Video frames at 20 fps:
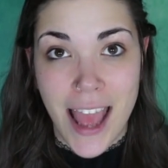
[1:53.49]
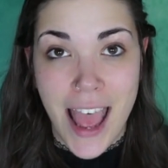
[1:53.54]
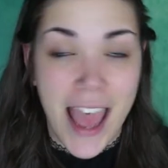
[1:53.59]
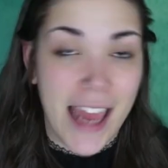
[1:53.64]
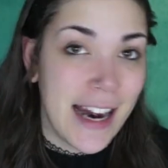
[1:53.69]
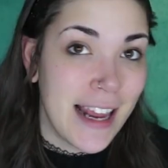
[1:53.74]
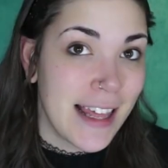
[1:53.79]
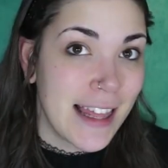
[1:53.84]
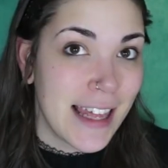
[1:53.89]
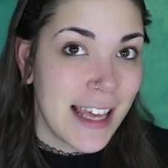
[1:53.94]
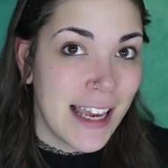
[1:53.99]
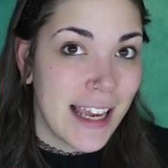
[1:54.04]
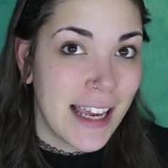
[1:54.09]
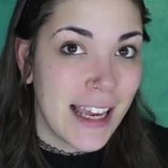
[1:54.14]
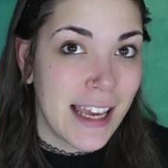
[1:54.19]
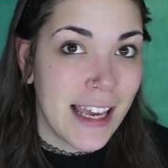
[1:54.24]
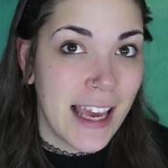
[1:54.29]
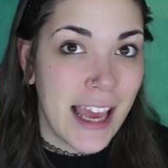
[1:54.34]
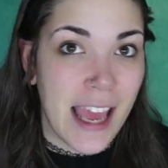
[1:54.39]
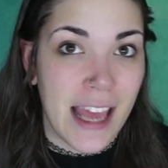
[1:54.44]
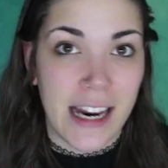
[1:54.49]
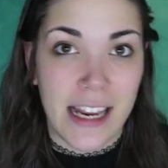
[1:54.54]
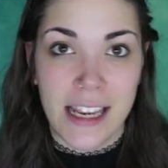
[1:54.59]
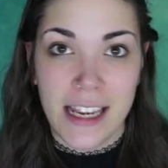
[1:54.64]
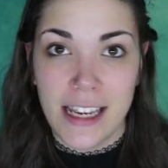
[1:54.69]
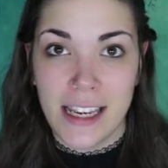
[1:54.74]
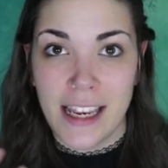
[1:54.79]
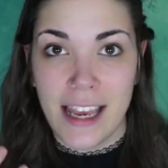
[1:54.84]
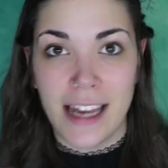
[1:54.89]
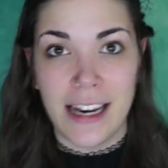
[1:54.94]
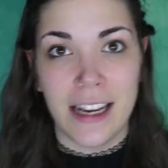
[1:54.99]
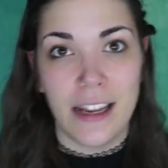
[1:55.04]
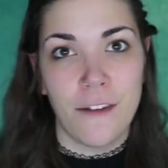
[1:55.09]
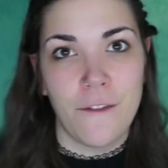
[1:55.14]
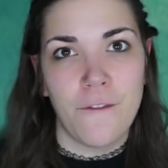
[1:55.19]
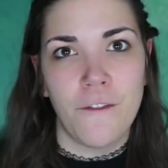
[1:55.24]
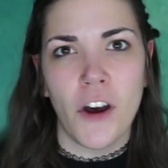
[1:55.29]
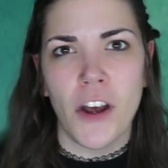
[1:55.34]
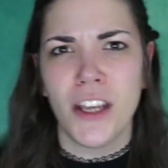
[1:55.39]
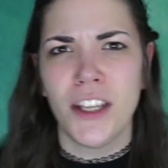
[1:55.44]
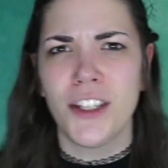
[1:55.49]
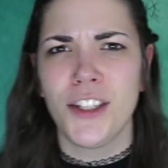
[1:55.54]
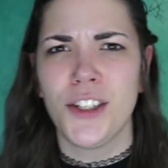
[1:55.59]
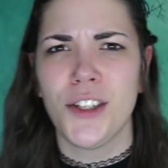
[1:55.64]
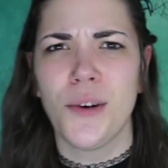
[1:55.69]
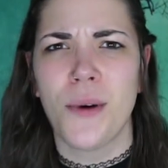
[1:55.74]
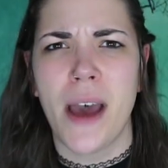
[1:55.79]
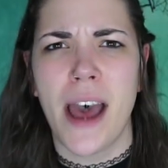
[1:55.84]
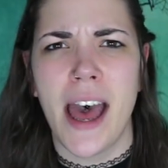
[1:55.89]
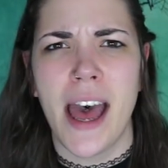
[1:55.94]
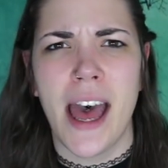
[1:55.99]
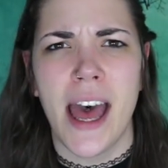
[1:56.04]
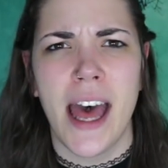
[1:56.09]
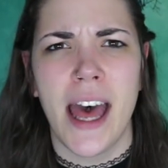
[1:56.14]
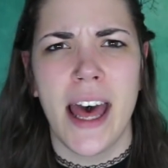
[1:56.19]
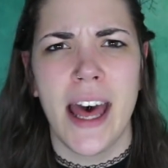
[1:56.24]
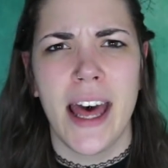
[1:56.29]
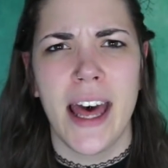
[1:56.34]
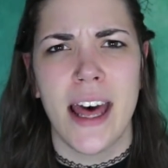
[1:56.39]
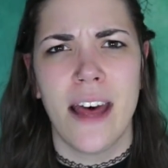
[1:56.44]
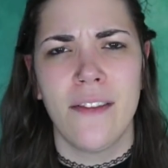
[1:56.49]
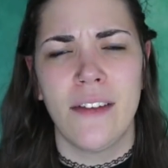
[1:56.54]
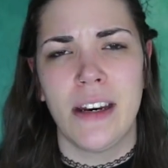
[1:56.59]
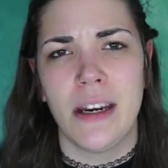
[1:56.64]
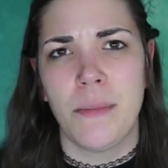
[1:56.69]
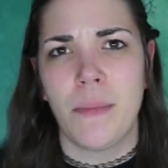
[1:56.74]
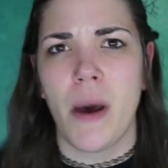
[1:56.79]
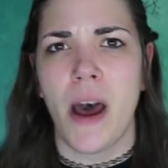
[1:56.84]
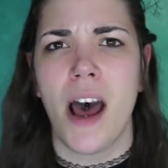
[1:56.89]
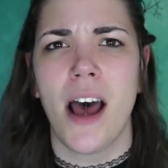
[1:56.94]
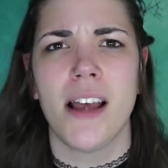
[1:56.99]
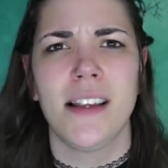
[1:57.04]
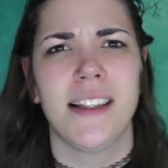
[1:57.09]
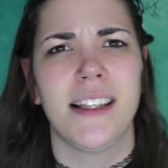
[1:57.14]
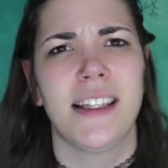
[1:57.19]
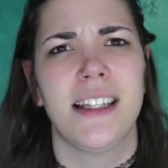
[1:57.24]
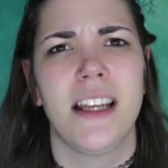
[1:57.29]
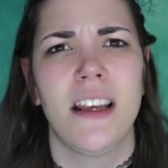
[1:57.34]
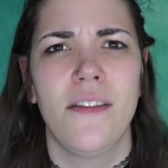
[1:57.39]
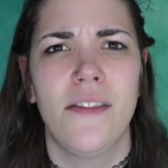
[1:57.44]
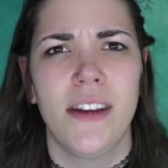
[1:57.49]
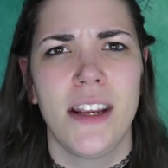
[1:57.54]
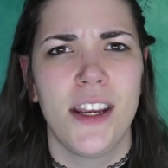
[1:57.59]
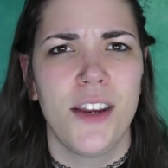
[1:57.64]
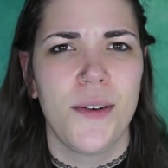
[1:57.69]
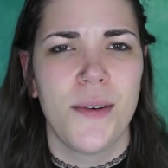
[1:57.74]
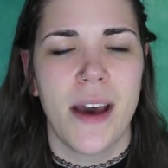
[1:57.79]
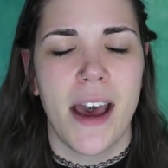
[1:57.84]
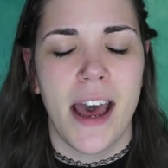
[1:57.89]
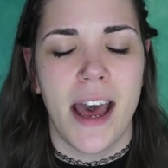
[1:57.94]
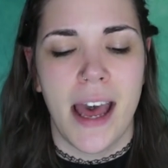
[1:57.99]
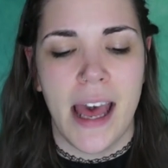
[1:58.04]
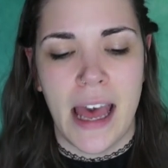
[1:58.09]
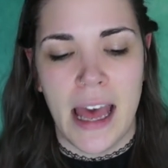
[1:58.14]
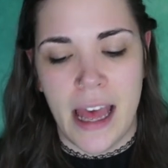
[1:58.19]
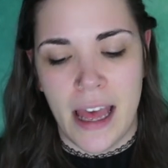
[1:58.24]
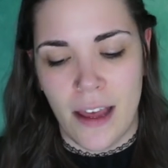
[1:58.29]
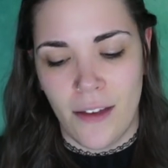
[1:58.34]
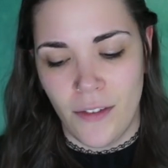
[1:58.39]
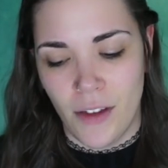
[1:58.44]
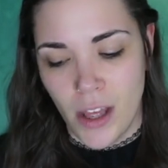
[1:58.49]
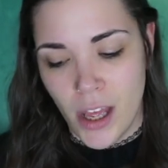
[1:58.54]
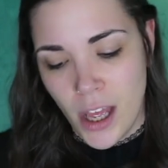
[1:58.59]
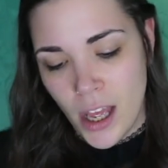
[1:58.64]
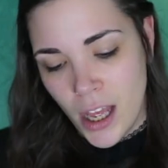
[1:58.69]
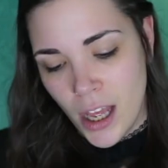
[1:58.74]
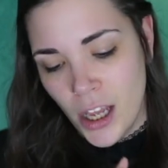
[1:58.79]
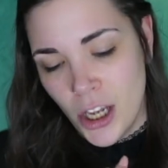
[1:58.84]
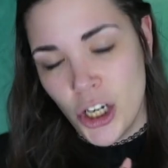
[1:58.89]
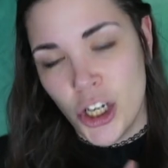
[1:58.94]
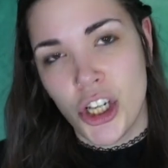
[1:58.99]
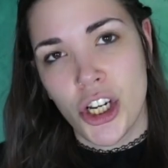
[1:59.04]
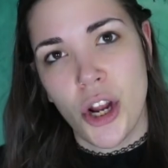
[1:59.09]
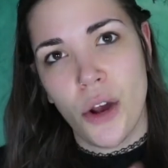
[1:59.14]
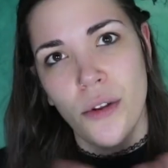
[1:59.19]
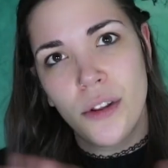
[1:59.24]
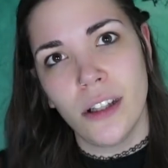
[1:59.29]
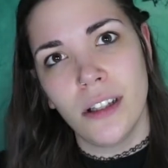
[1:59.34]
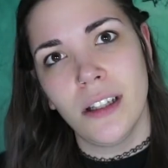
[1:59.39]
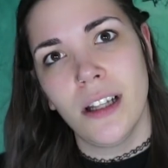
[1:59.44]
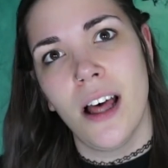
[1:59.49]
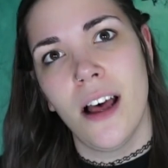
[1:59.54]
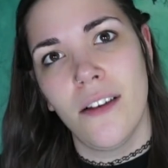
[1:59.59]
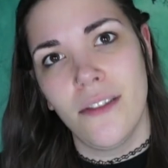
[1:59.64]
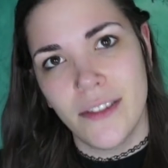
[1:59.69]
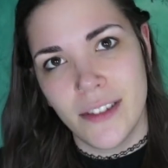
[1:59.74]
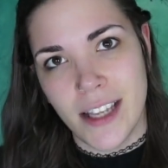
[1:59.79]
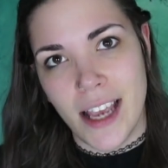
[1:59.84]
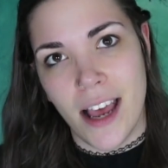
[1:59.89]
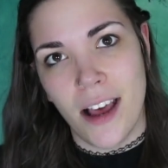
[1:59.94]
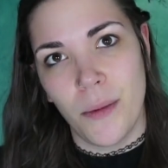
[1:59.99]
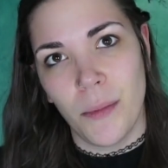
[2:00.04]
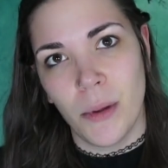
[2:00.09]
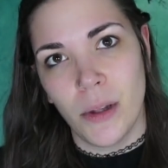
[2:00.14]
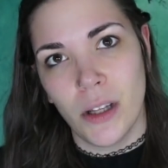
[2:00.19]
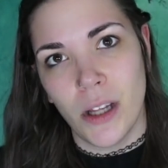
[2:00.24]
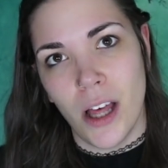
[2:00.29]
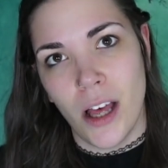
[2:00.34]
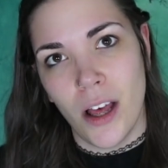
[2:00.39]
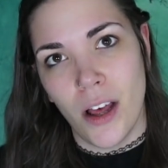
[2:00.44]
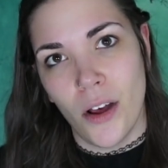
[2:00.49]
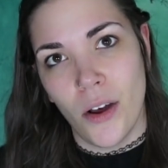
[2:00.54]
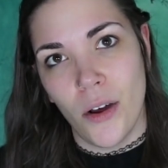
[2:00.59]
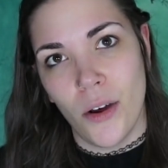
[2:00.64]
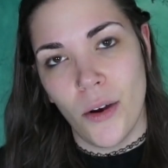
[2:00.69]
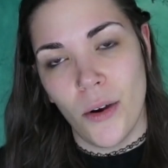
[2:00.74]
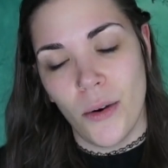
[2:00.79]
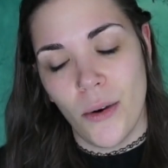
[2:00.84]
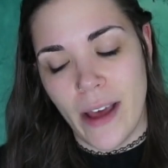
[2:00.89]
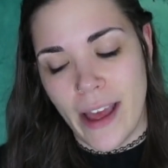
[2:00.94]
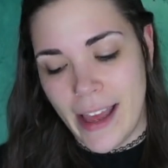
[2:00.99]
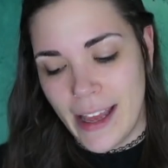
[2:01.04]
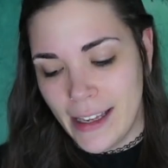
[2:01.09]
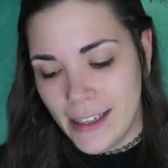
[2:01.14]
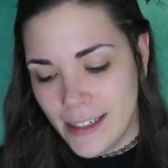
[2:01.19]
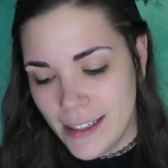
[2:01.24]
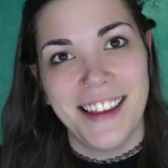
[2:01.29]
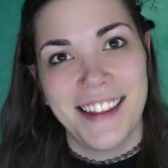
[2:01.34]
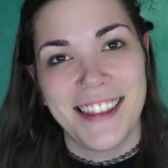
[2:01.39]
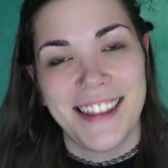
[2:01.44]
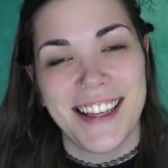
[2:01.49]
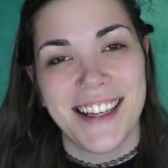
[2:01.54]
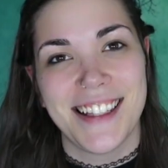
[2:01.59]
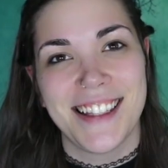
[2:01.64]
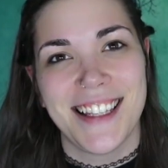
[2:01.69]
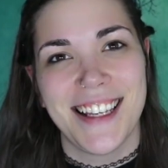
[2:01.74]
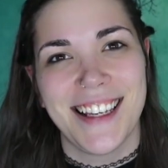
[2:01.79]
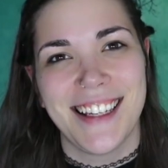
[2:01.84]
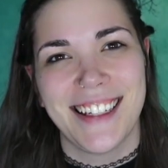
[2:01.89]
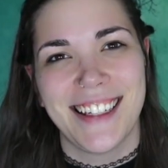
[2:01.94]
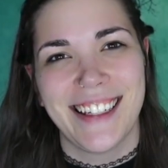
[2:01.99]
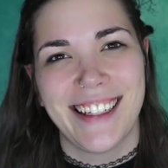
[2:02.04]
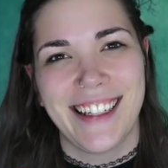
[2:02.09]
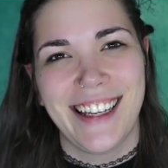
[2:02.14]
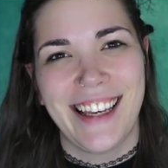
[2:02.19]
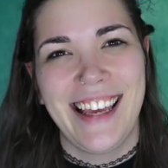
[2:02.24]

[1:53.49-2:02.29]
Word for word: Anything, any any advice you have, any positivity you have, show the love down below, and that's it.